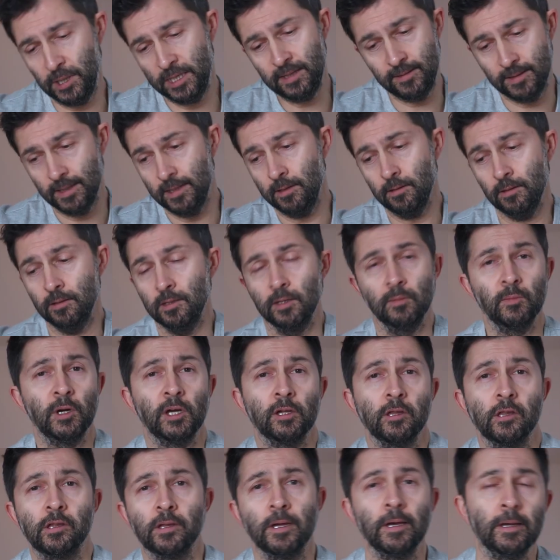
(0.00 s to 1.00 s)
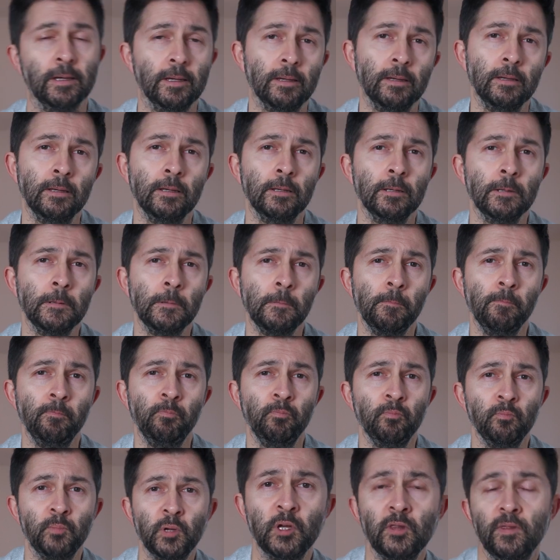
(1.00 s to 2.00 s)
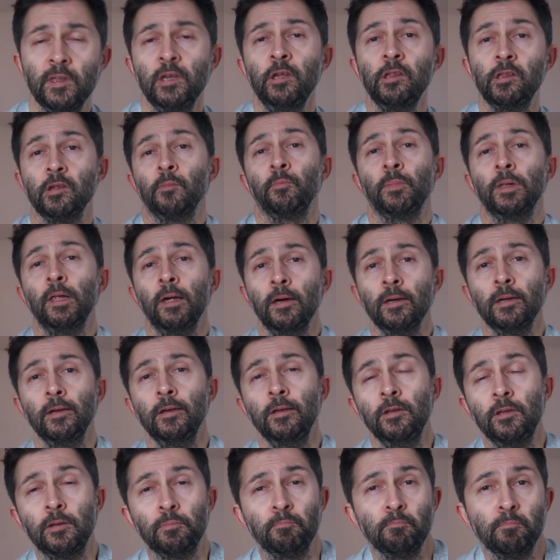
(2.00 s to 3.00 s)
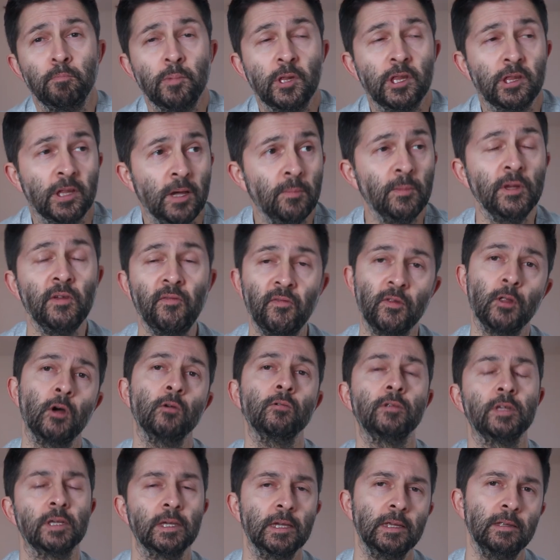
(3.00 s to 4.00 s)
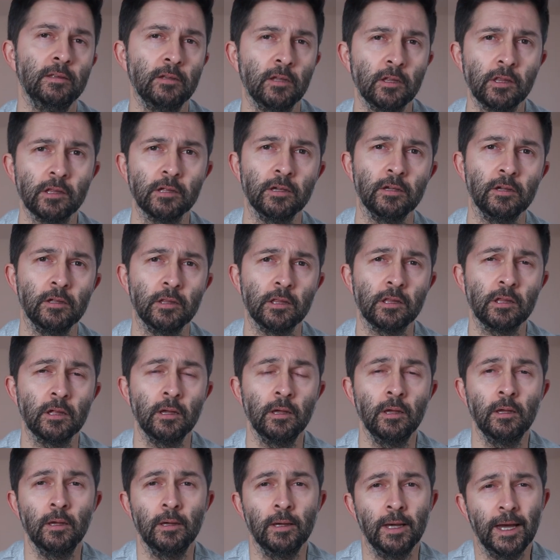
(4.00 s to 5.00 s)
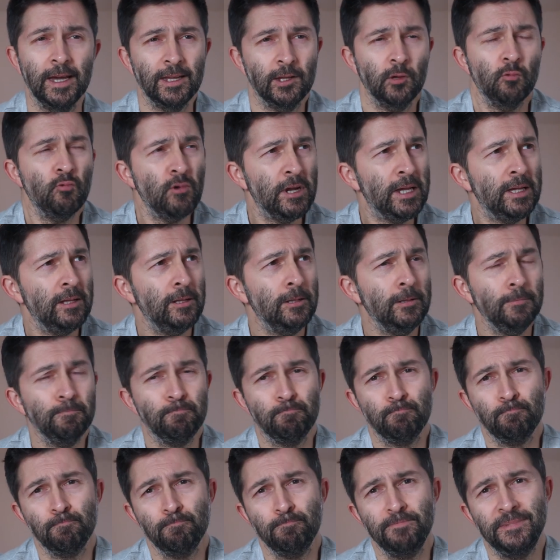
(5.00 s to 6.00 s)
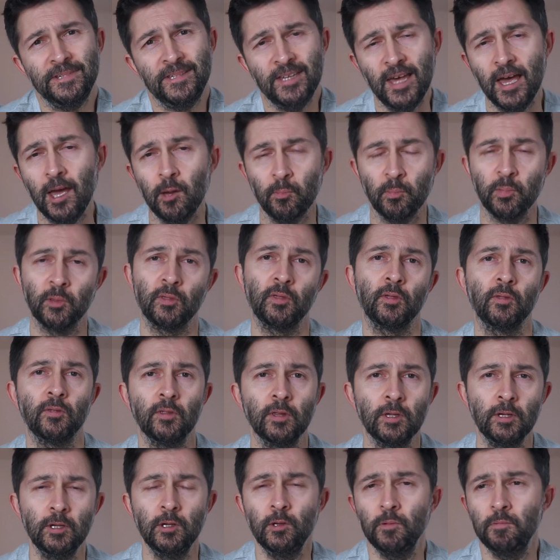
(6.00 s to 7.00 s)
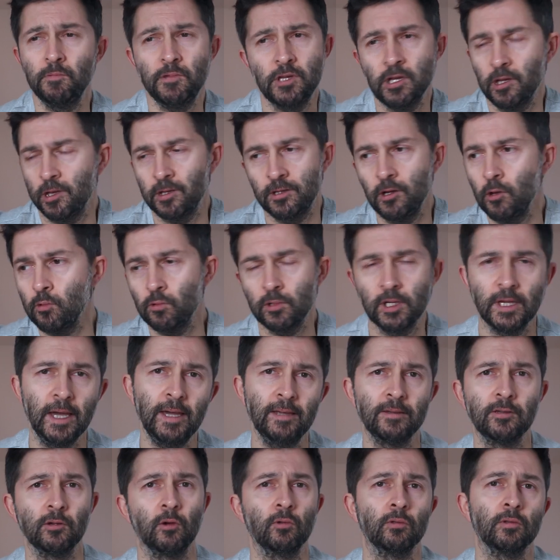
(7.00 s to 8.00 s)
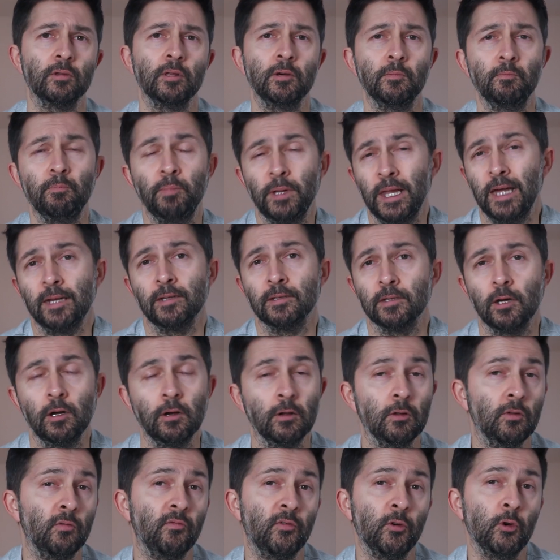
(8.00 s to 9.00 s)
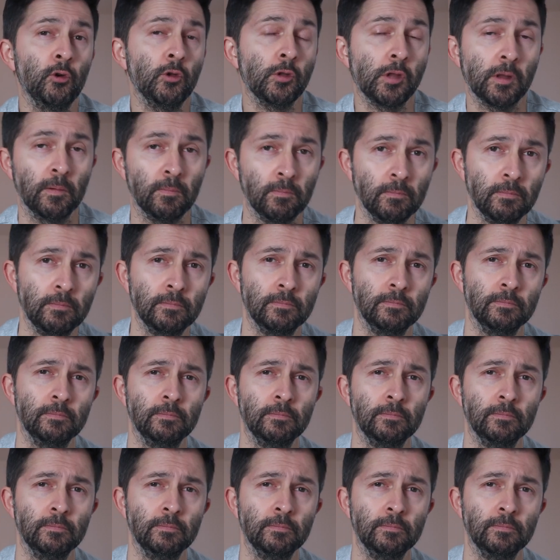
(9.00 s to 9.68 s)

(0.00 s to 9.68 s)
big deal, you might say. But these applied semi-floating indices add a real depth that you just don't get on the black dial version.